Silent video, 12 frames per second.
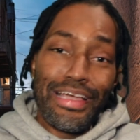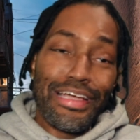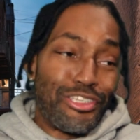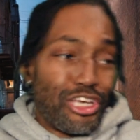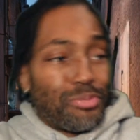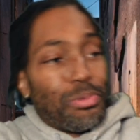
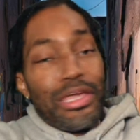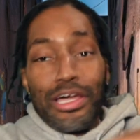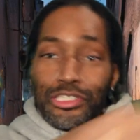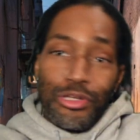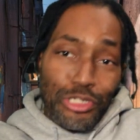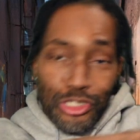just
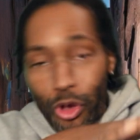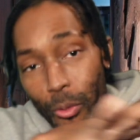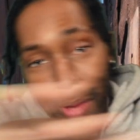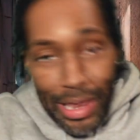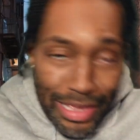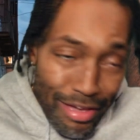because there's so
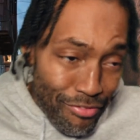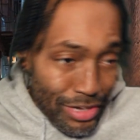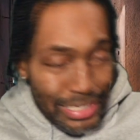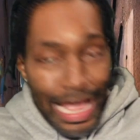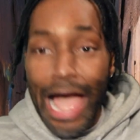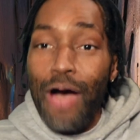many of
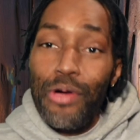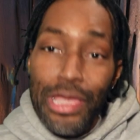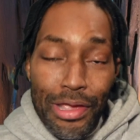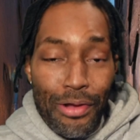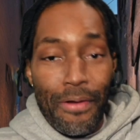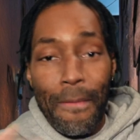us out
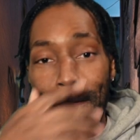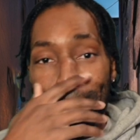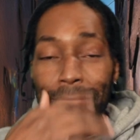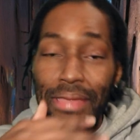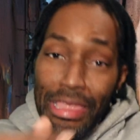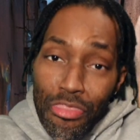here
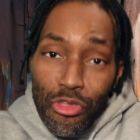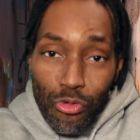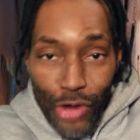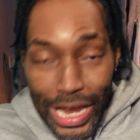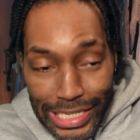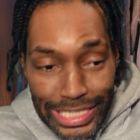in the
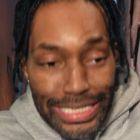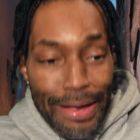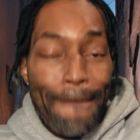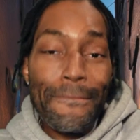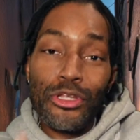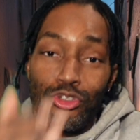race
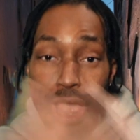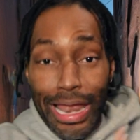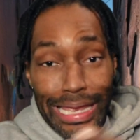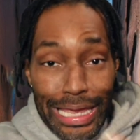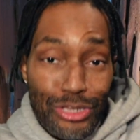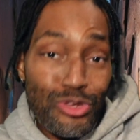trying
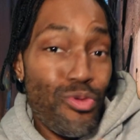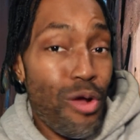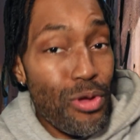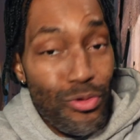to get to where we